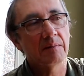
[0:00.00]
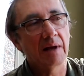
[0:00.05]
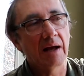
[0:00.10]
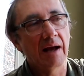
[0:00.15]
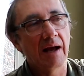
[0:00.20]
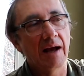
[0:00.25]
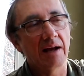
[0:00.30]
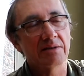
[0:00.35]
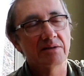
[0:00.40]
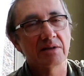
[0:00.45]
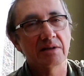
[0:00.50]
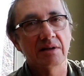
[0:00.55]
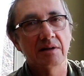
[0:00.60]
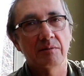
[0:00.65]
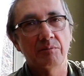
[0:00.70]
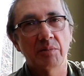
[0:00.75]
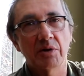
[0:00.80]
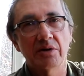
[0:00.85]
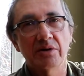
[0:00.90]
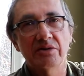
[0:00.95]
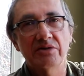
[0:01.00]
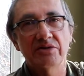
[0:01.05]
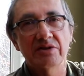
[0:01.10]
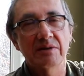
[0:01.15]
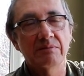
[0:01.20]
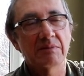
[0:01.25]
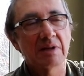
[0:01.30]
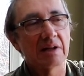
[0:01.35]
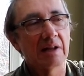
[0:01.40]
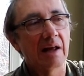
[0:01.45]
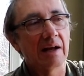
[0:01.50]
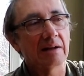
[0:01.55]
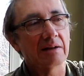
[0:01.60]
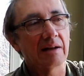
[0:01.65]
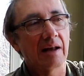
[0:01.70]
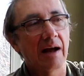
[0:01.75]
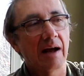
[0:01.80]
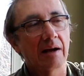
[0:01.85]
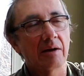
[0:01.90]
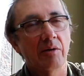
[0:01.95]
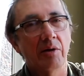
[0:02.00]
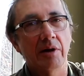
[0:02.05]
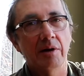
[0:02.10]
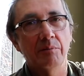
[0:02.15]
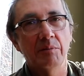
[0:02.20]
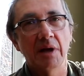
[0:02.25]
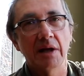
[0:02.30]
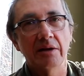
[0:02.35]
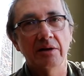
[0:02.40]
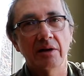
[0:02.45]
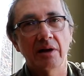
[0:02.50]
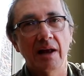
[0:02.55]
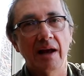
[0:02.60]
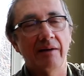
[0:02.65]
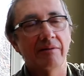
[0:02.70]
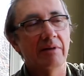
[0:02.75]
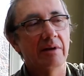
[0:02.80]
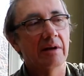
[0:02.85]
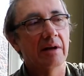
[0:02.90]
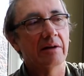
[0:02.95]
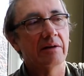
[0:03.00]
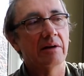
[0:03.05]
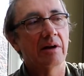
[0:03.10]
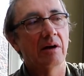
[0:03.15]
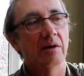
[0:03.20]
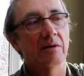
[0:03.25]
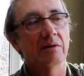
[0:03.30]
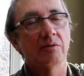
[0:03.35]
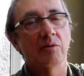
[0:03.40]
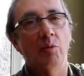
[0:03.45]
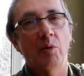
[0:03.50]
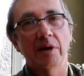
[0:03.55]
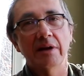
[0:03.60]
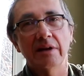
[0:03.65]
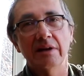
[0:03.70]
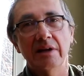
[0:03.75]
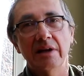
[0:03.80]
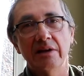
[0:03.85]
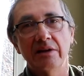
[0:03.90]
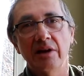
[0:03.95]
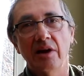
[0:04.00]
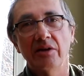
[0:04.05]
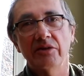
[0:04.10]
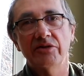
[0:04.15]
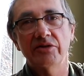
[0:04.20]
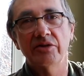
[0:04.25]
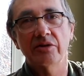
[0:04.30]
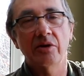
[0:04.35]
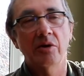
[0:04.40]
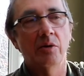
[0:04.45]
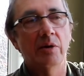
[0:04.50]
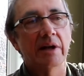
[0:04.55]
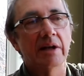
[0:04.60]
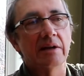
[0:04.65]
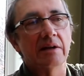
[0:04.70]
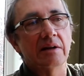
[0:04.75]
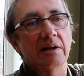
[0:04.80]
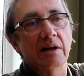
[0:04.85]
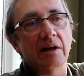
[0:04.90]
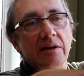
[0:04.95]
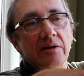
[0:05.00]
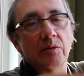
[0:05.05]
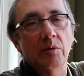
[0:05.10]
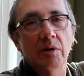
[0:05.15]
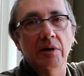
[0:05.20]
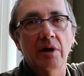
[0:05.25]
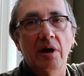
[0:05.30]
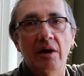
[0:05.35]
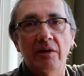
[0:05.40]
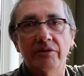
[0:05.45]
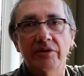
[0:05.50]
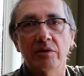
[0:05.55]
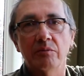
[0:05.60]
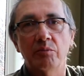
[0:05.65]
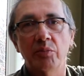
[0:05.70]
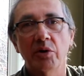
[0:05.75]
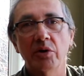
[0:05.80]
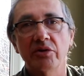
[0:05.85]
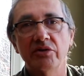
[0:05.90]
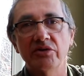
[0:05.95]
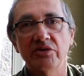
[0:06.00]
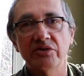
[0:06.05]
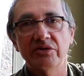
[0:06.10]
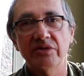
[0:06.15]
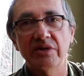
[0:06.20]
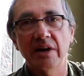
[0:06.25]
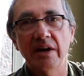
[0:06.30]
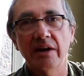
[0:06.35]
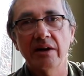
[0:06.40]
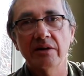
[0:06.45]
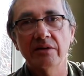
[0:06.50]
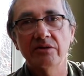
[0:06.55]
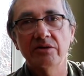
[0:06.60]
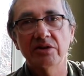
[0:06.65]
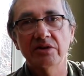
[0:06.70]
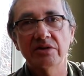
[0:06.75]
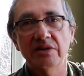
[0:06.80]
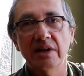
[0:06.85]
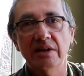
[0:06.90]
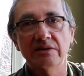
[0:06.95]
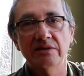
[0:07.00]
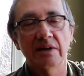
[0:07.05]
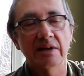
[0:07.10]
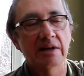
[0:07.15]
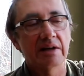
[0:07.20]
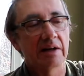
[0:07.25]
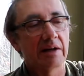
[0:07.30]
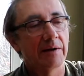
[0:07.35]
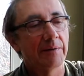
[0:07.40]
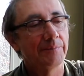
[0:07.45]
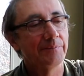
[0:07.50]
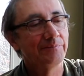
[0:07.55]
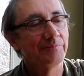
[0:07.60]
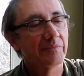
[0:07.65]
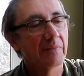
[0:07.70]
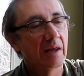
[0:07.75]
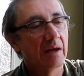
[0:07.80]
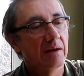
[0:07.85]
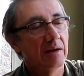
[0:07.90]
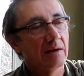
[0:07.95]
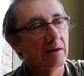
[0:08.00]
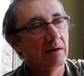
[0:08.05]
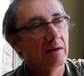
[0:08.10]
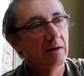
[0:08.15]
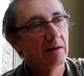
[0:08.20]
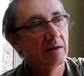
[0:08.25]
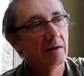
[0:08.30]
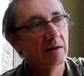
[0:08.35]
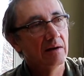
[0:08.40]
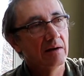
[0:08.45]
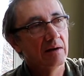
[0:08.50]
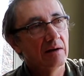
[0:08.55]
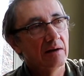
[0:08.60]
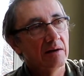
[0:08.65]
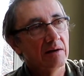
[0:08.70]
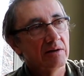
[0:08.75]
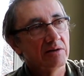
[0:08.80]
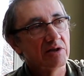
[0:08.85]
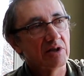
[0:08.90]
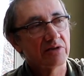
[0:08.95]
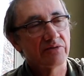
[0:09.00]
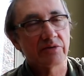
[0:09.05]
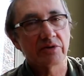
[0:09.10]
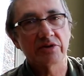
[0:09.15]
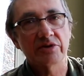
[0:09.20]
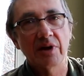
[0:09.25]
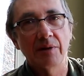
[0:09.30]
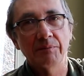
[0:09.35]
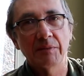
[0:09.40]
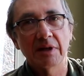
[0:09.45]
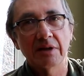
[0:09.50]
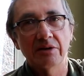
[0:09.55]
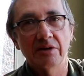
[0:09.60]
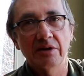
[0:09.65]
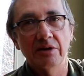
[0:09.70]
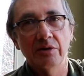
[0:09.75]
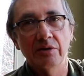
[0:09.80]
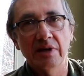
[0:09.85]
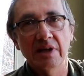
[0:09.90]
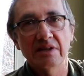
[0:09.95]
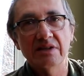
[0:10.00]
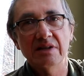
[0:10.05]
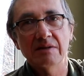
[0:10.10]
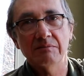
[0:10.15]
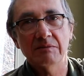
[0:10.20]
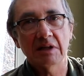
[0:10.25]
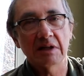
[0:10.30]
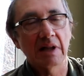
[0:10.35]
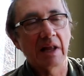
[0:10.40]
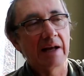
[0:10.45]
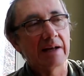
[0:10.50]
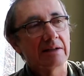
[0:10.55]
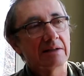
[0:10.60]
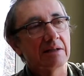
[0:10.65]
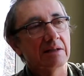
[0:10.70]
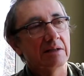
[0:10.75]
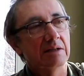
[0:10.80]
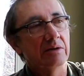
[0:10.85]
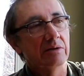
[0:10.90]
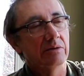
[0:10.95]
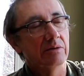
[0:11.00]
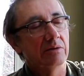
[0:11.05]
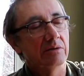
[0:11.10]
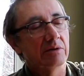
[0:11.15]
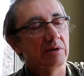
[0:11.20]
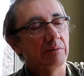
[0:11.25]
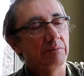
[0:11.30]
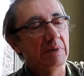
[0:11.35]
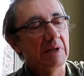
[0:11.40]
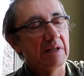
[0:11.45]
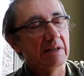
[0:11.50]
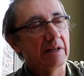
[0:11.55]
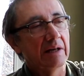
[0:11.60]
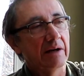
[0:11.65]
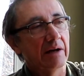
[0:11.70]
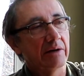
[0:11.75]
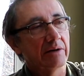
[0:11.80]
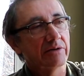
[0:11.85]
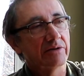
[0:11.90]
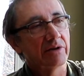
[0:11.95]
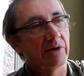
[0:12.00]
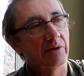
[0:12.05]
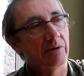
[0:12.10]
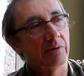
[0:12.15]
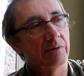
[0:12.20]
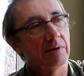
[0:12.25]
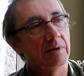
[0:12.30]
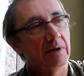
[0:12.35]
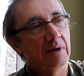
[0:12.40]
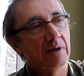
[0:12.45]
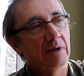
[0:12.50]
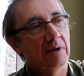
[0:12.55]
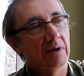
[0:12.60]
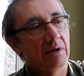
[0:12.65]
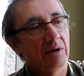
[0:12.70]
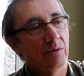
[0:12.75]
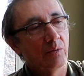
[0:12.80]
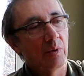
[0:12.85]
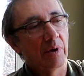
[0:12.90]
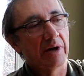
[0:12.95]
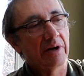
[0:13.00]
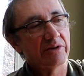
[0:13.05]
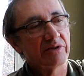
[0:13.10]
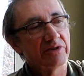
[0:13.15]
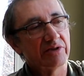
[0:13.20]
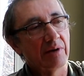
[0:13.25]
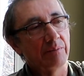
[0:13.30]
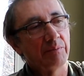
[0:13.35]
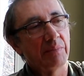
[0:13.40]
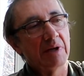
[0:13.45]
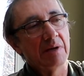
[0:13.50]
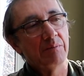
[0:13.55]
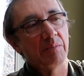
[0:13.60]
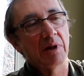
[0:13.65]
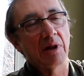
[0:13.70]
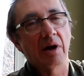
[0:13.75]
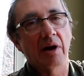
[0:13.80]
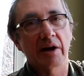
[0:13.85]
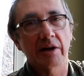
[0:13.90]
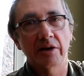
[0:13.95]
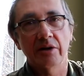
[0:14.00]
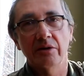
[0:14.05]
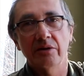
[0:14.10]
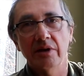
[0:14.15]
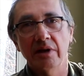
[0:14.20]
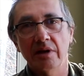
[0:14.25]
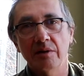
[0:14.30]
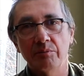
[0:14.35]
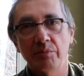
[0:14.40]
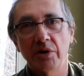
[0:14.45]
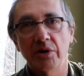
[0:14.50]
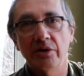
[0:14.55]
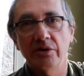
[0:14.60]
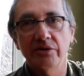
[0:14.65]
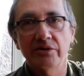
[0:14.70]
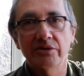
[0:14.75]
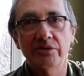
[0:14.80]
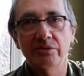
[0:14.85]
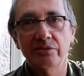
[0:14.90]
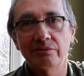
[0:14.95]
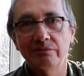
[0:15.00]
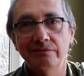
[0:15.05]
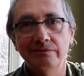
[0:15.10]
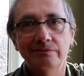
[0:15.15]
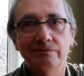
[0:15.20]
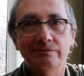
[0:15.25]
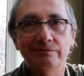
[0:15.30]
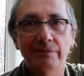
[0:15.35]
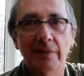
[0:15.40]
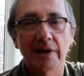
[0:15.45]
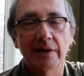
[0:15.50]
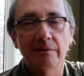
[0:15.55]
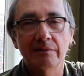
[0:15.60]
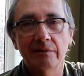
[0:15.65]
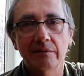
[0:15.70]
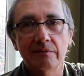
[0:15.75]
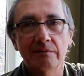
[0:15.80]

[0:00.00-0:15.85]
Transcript: actually, the birds seem to like that quite a bit. You'll have the adult, one of the adults will go in and the other one often perches there just as a, just for something to do. They seem to like to be there. So, whereas some people argue that a perch might